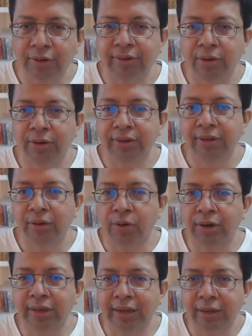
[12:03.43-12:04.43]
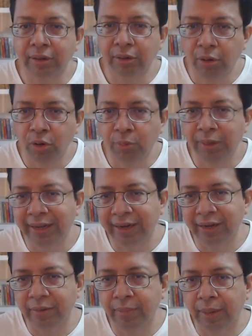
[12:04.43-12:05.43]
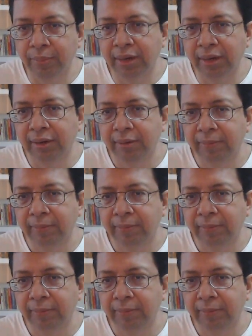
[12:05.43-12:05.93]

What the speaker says: a global credit bubble,